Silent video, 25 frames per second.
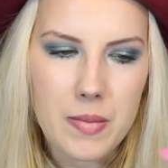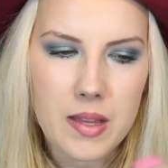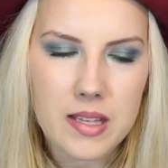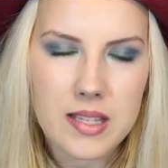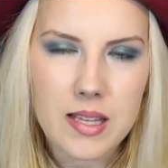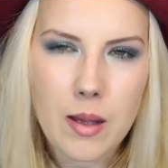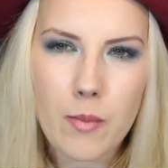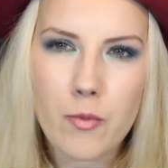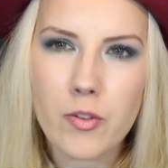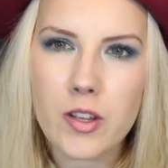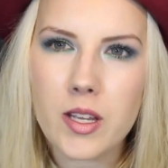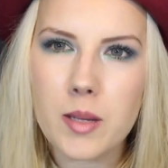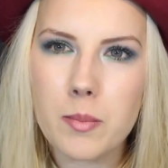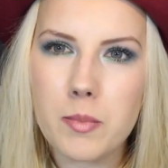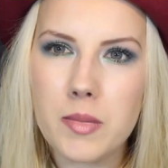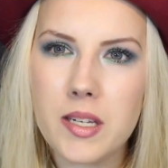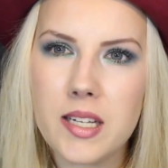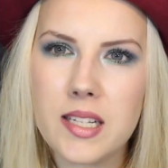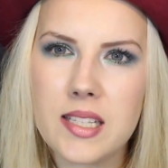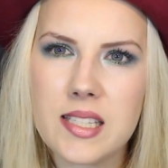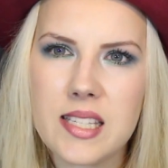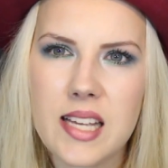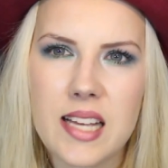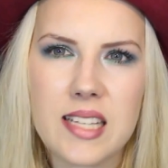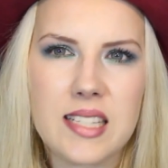something in
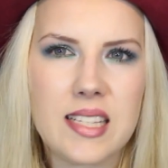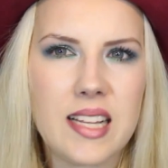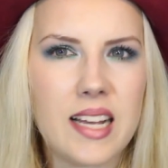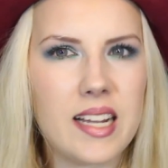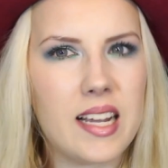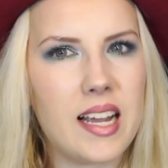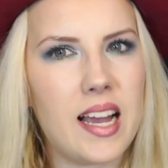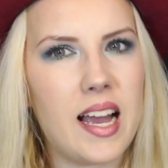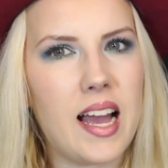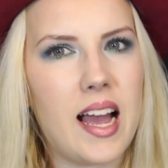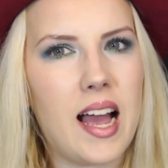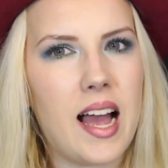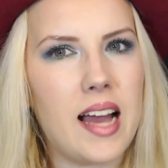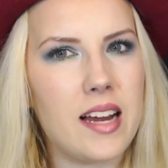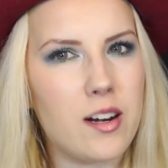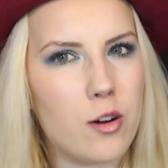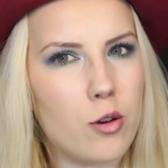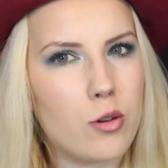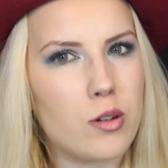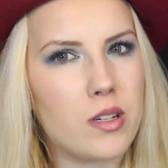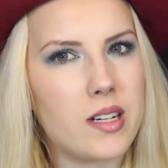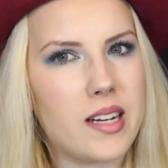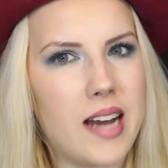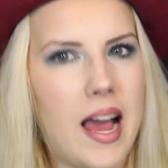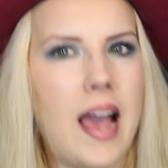me, it says like I
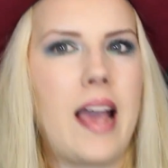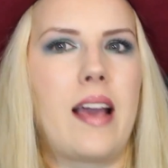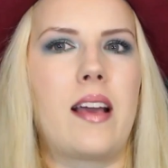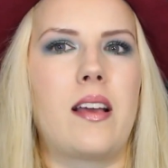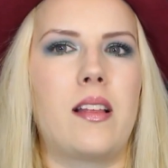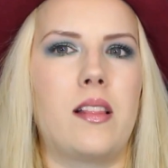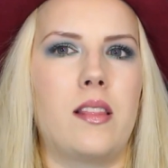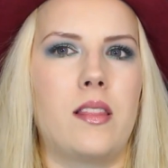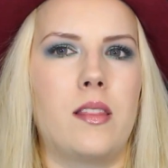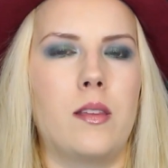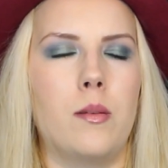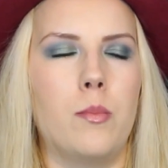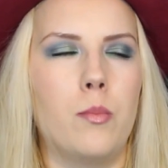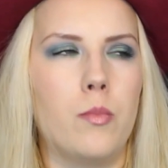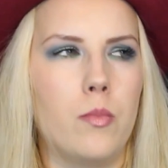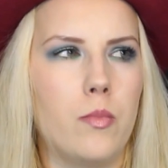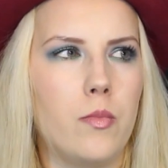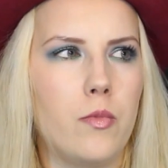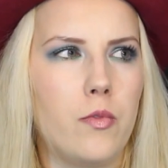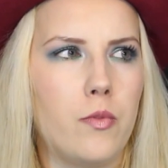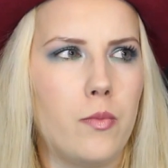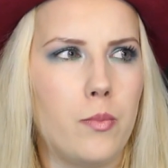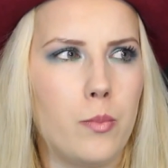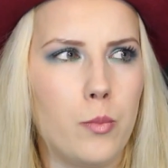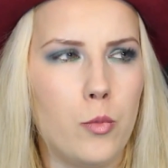don't like the
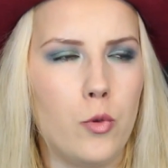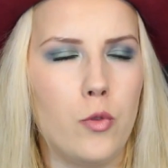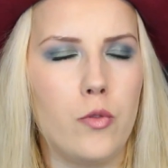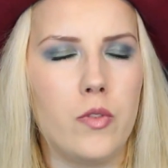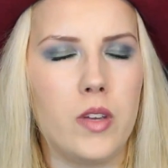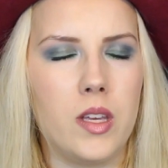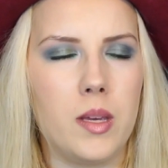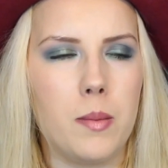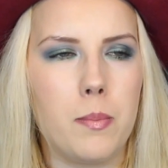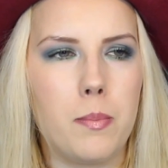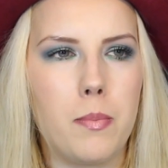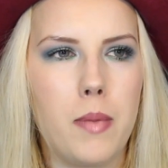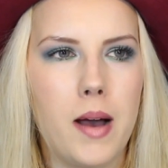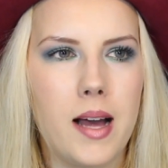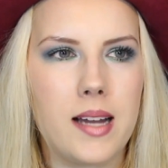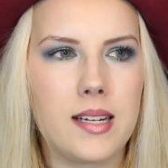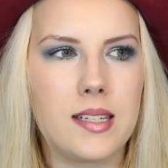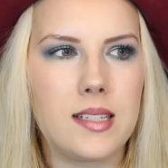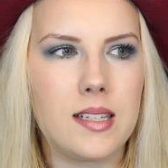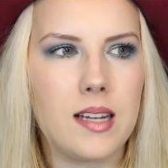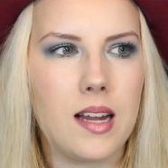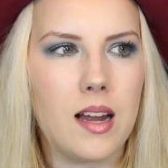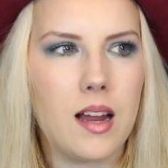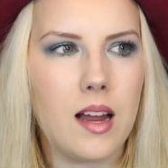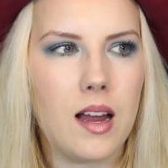movie,
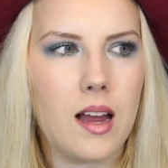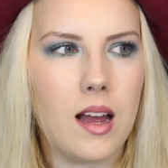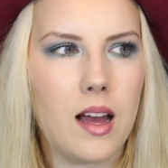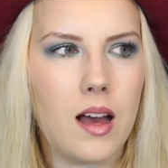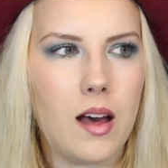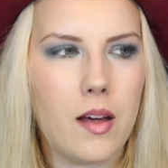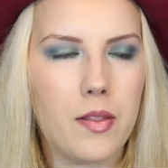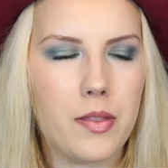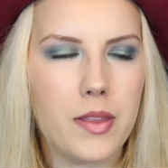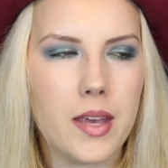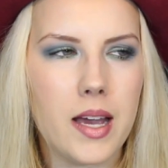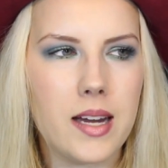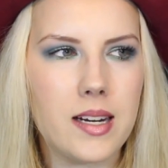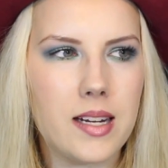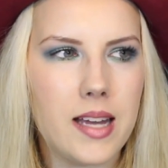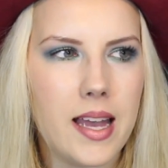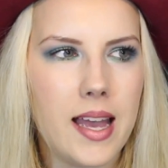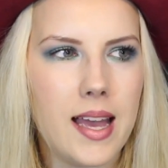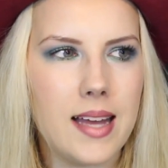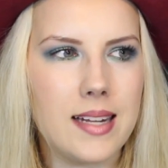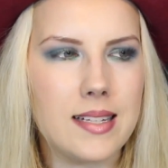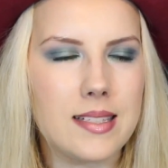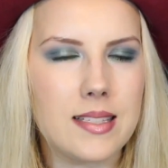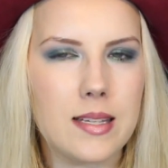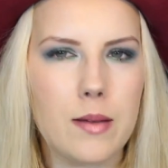but on the other
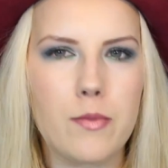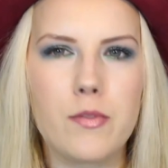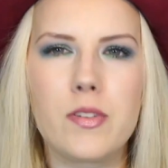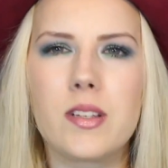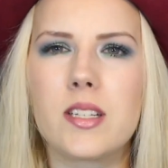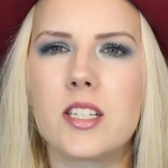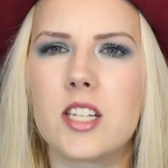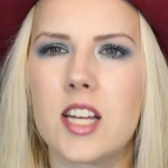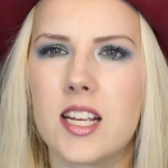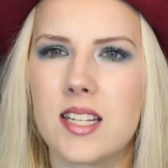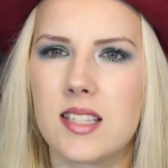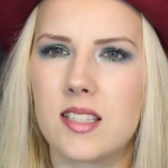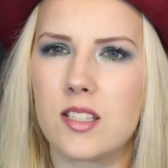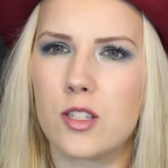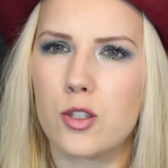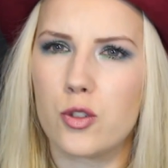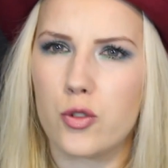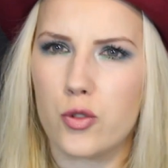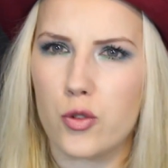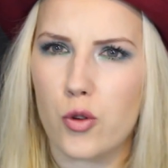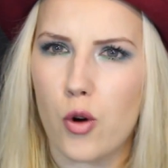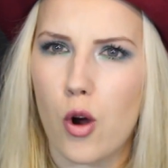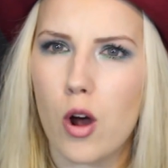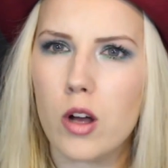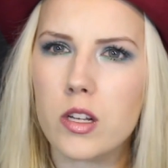hand, something just
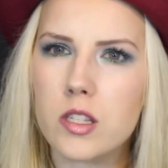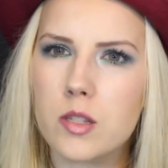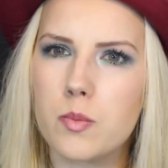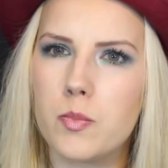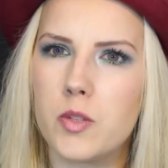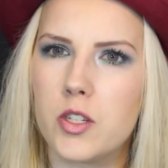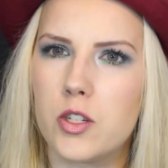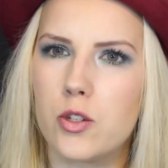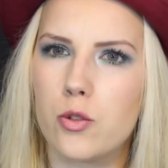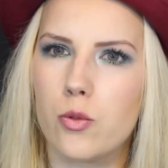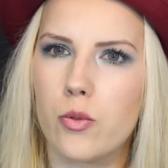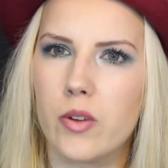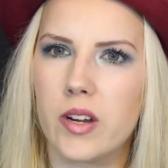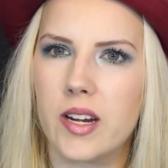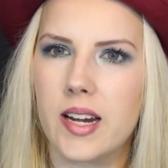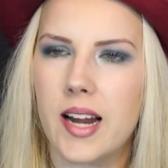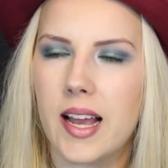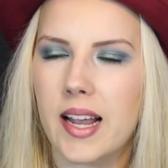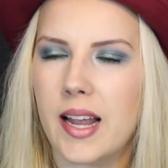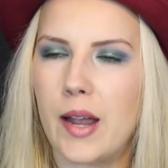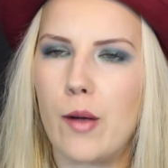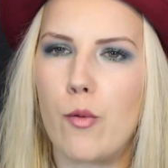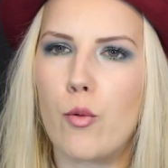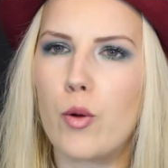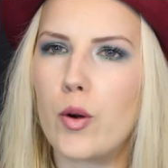draws me to it.
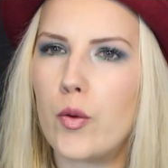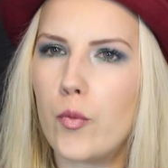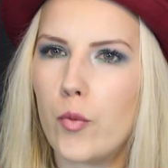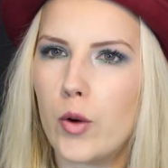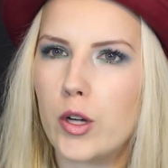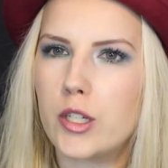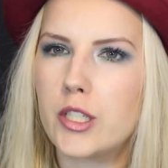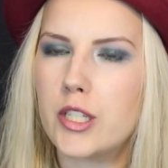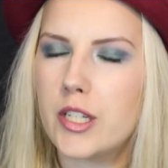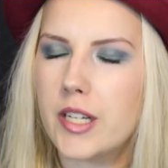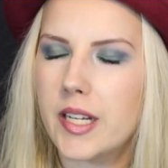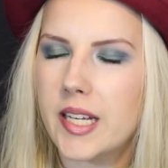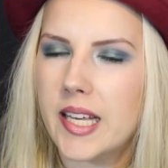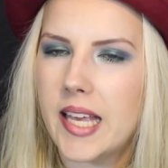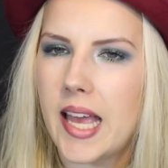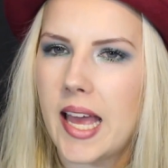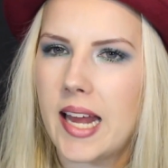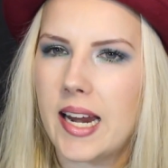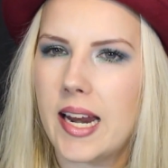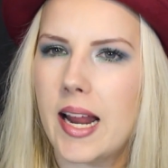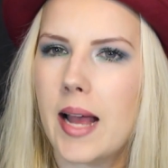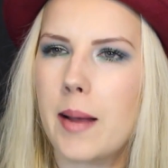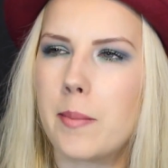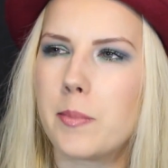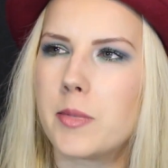Like I want to watch it
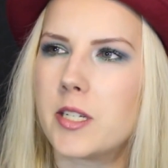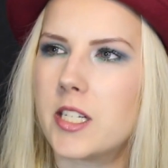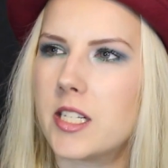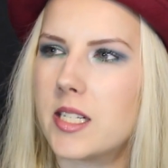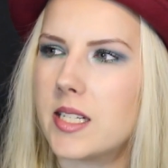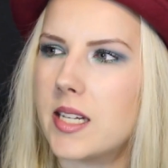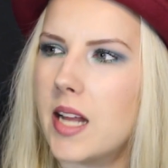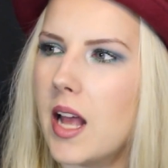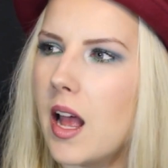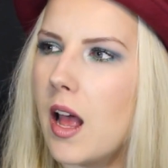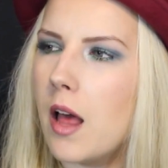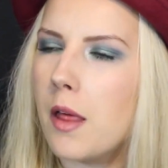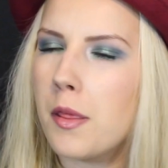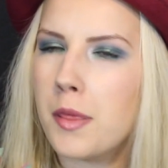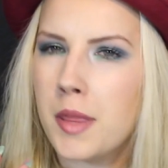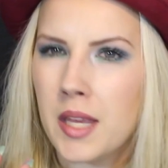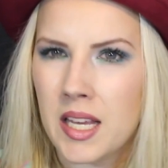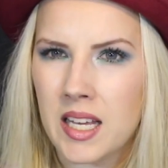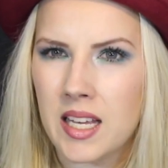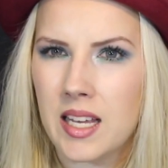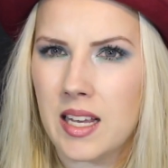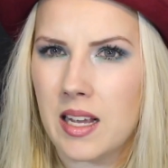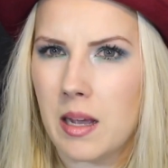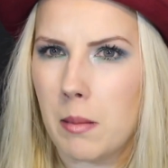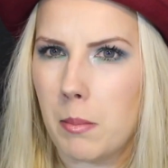again. I'm just
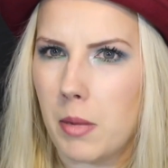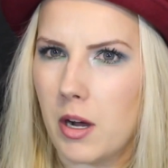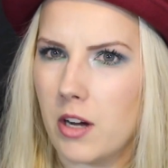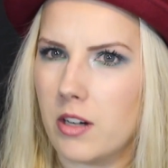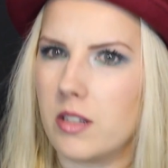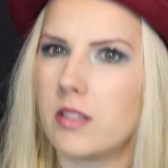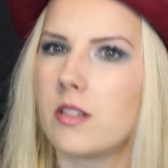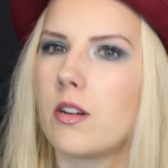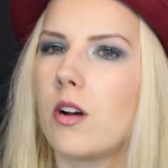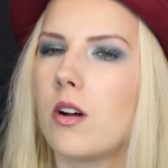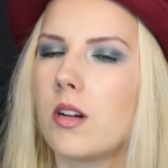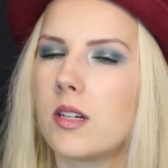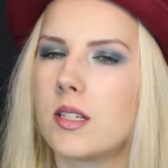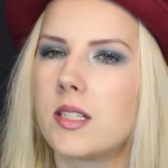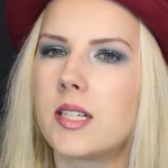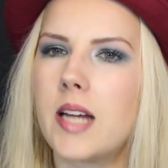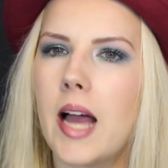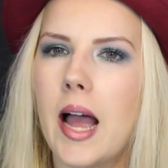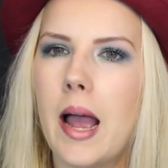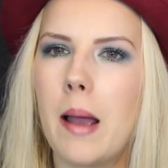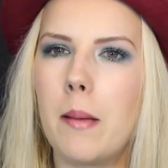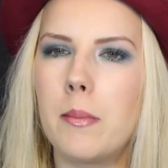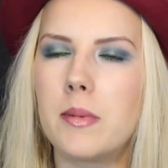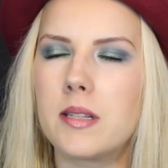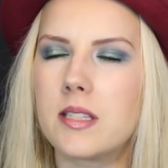thinking about it all the
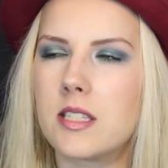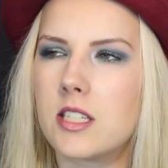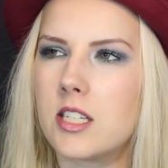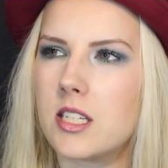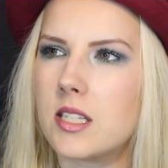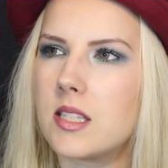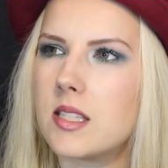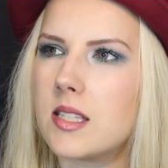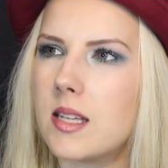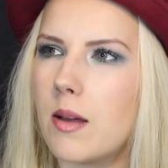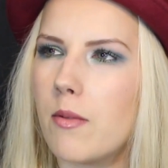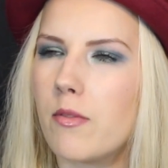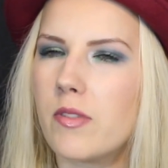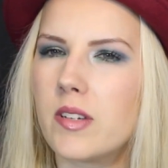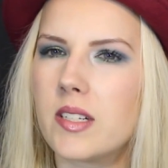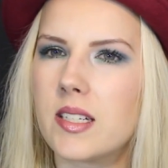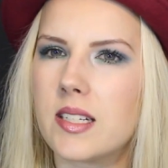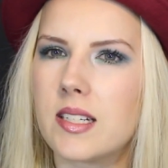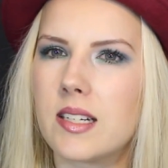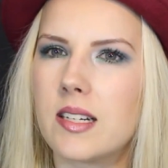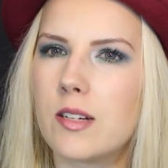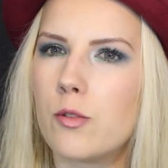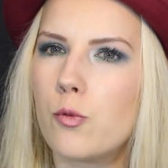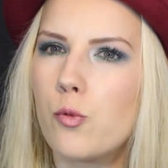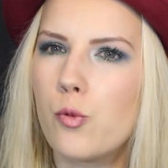time. It's just something
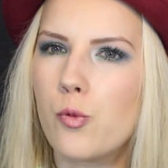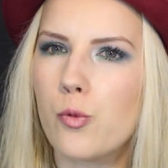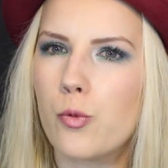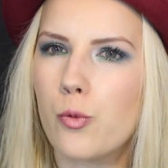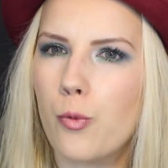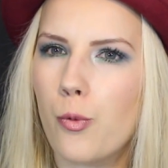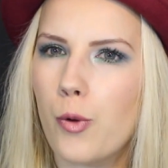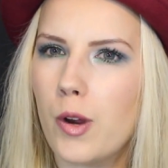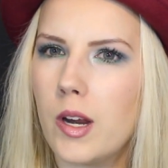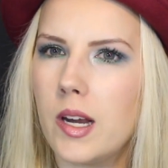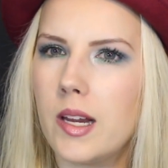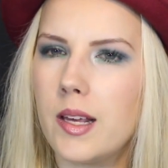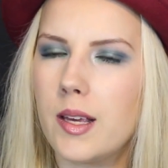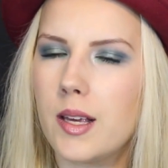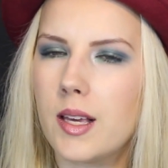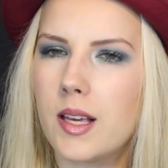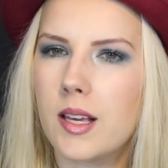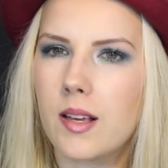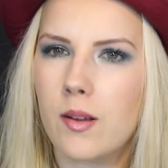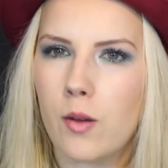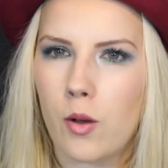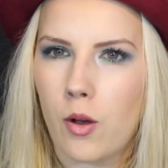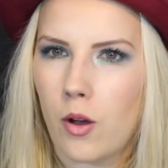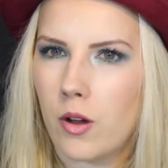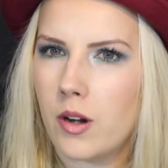that really
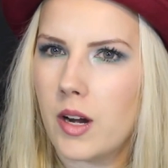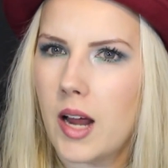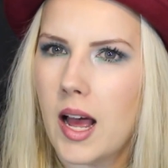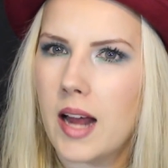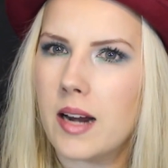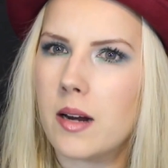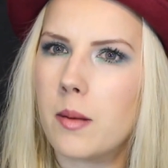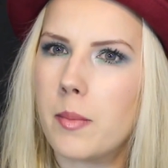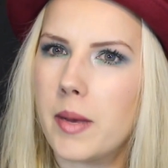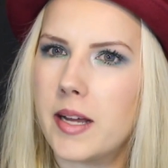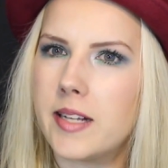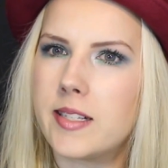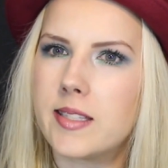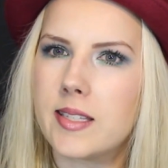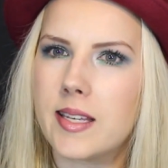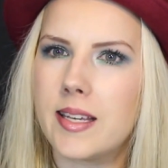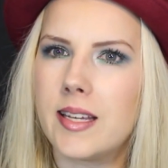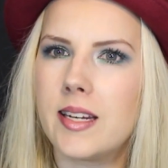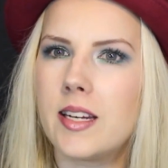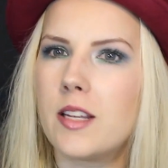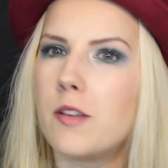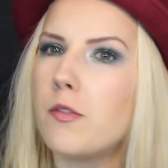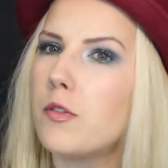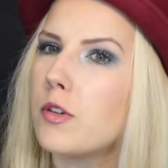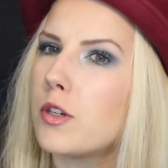got under my
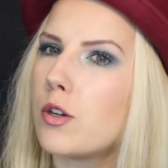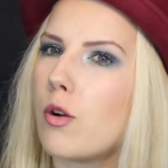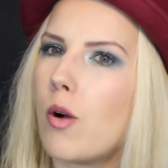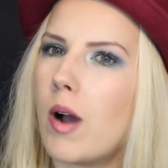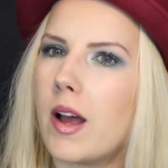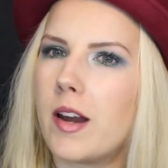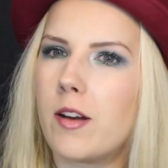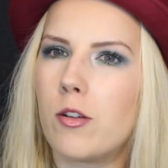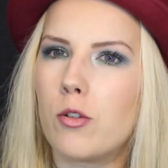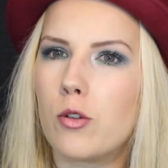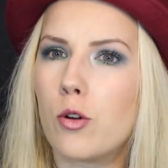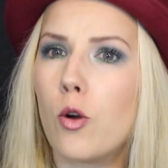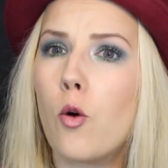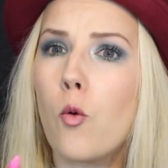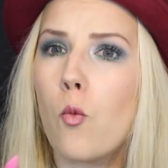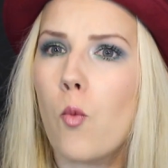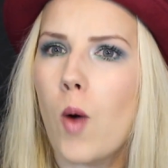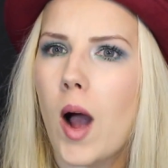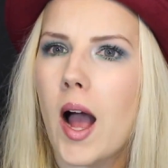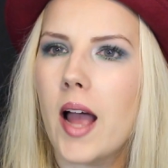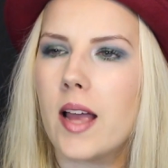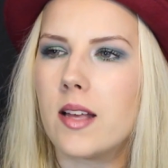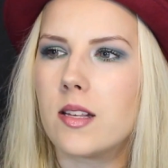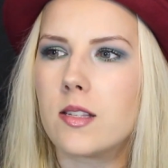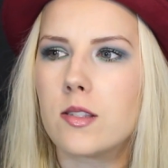skin, even though I don't know
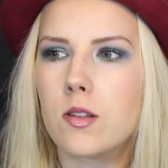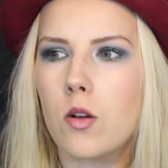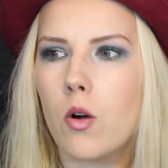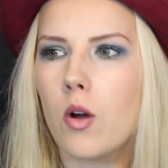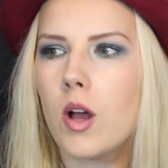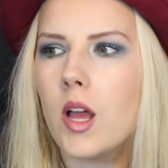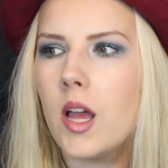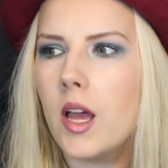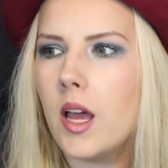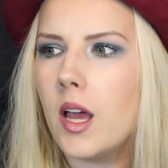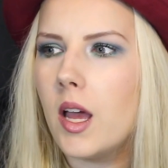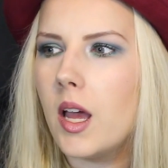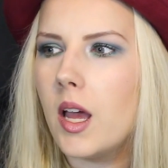why. So